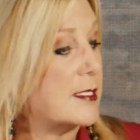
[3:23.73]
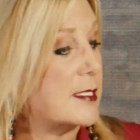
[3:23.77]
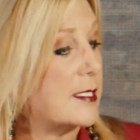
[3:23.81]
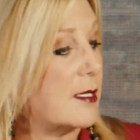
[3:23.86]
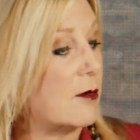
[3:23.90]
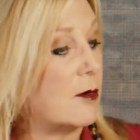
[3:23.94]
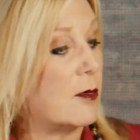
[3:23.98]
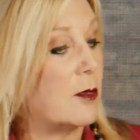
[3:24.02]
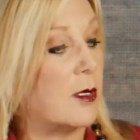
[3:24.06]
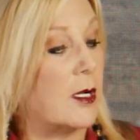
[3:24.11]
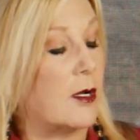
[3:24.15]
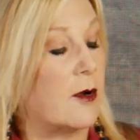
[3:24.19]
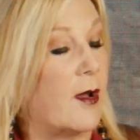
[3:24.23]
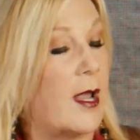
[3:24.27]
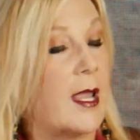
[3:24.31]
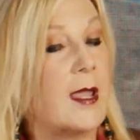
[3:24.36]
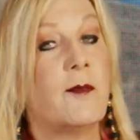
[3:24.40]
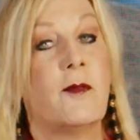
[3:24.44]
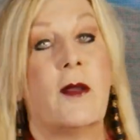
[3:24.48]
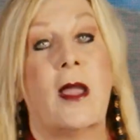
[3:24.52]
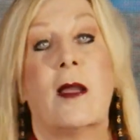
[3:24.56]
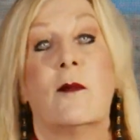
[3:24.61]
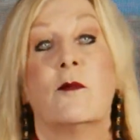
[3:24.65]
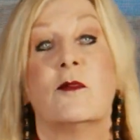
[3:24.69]

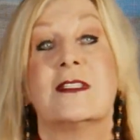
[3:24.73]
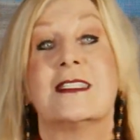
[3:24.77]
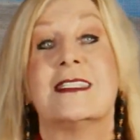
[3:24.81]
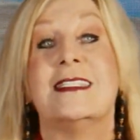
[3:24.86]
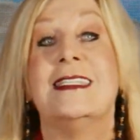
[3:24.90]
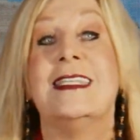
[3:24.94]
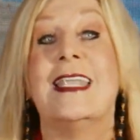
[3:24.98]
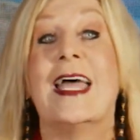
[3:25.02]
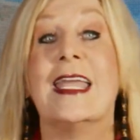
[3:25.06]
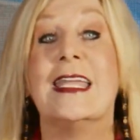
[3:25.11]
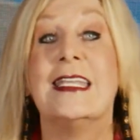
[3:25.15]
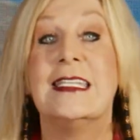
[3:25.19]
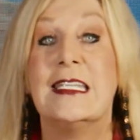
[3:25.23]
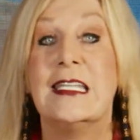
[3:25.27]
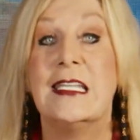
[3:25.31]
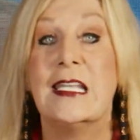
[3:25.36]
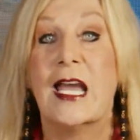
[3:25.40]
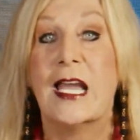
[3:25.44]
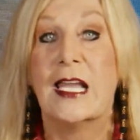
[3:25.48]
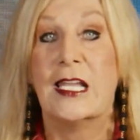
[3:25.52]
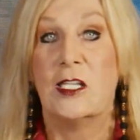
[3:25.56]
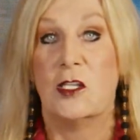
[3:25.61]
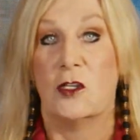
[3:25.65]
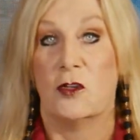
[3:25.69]
Abraham was
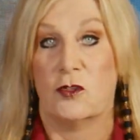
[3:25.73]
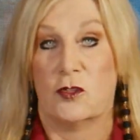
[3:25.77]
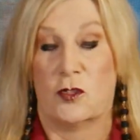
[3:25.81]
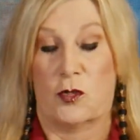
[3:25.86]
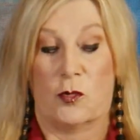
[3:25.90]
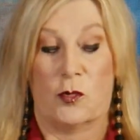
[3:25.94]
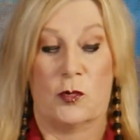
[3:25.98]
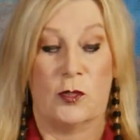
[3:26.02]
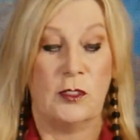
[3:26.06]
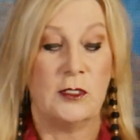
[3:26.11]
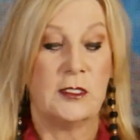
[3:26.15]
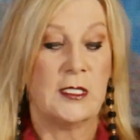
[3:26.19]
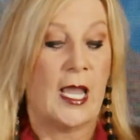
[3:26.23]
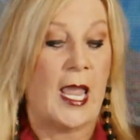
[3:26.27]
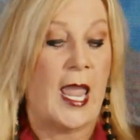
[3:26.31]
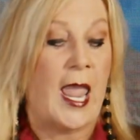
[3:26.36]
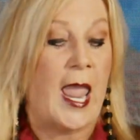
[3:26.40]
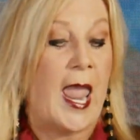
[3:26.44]
99 years old,